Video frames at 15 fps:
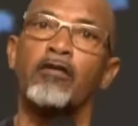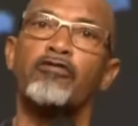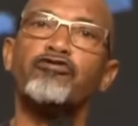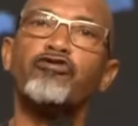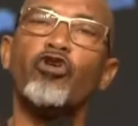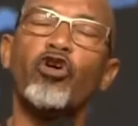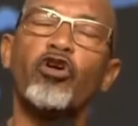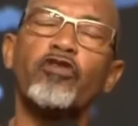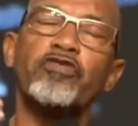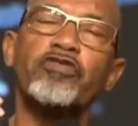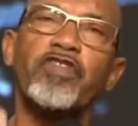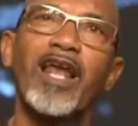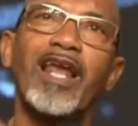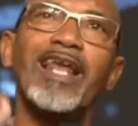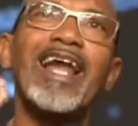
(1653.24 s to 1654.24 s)
for
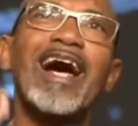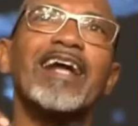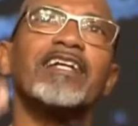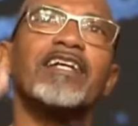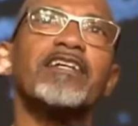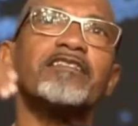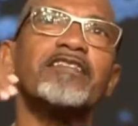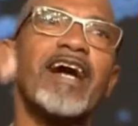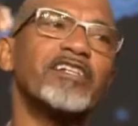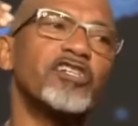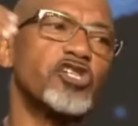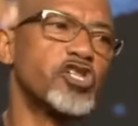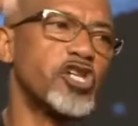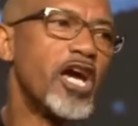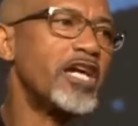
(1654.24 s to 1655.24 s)
the ladder
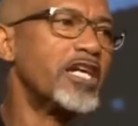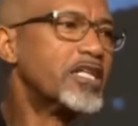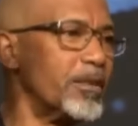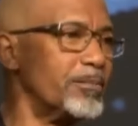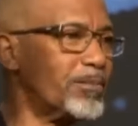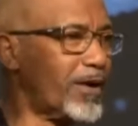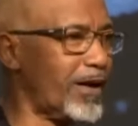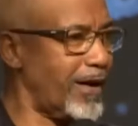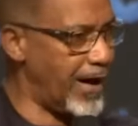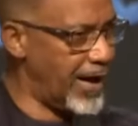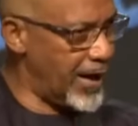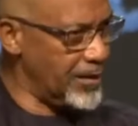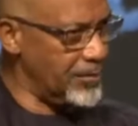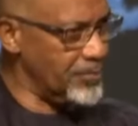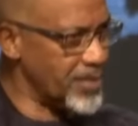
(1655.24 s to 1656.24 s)
that Jacob
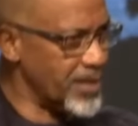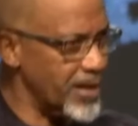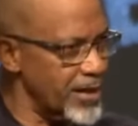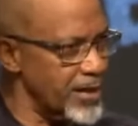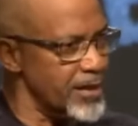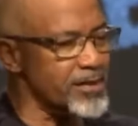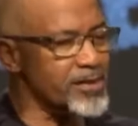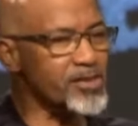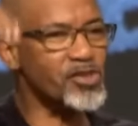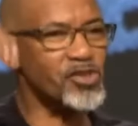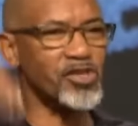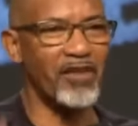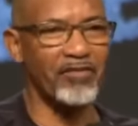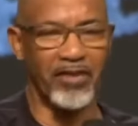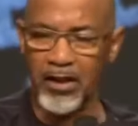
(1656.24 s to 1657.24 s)
climbed,
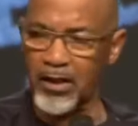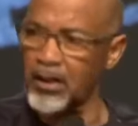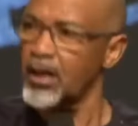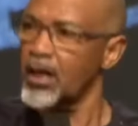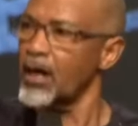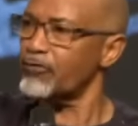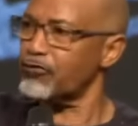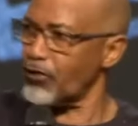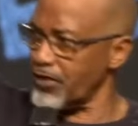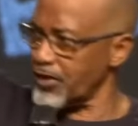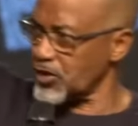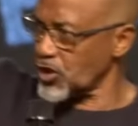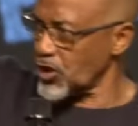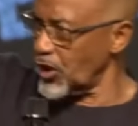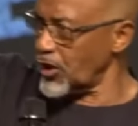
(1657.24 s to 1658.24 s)
seven for the
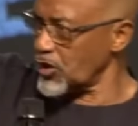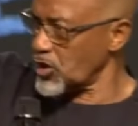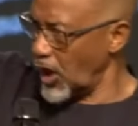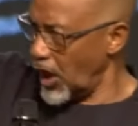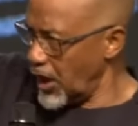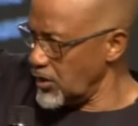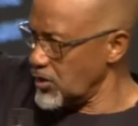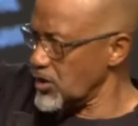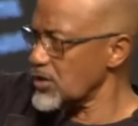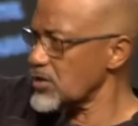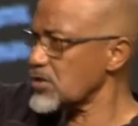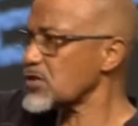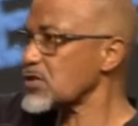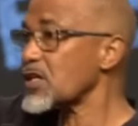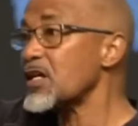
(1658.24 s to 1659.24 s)
church
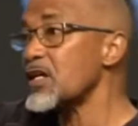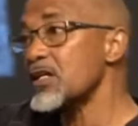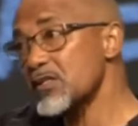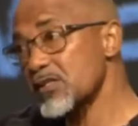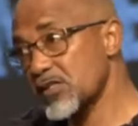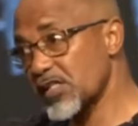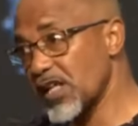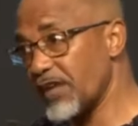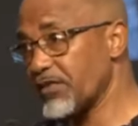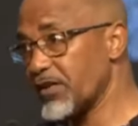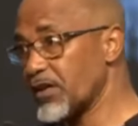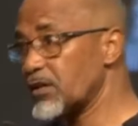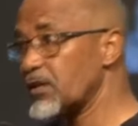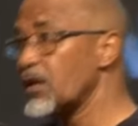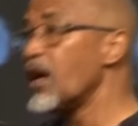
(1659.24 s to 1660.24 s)
ages,
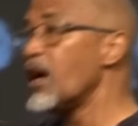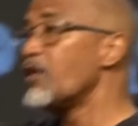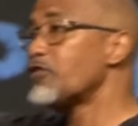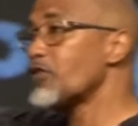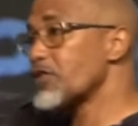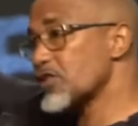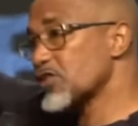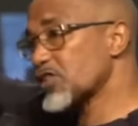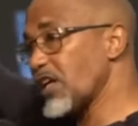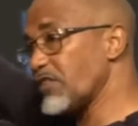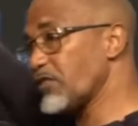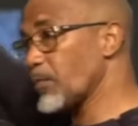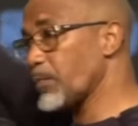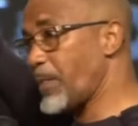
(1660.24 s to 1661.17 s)
seven for the several